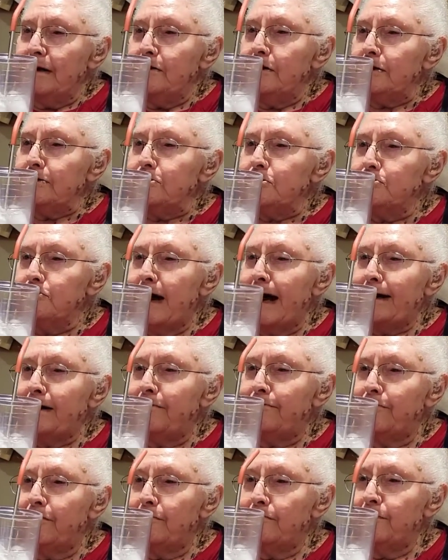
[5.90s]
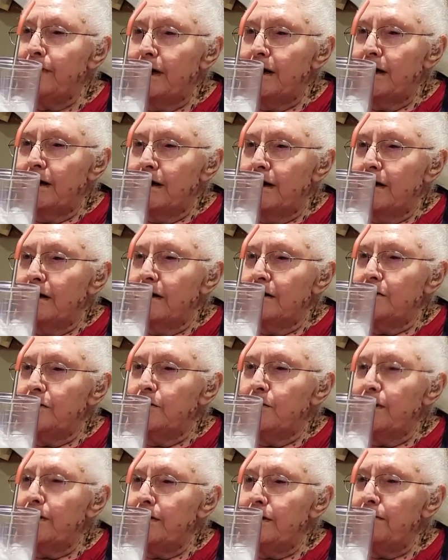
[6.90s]
your trek from
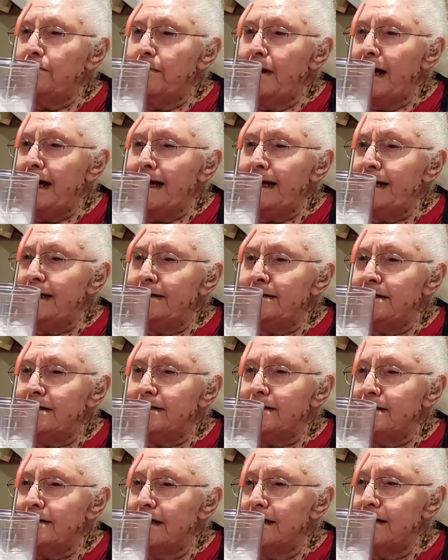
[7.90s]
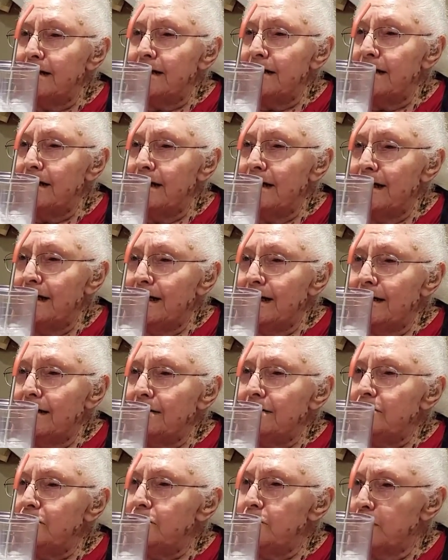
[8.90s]
northern Maine to southern
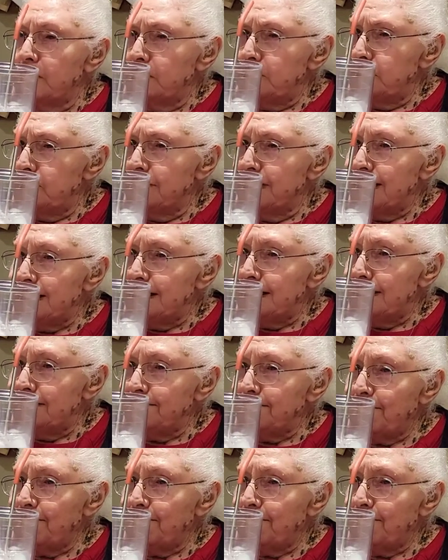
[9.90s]
Georgia, is it?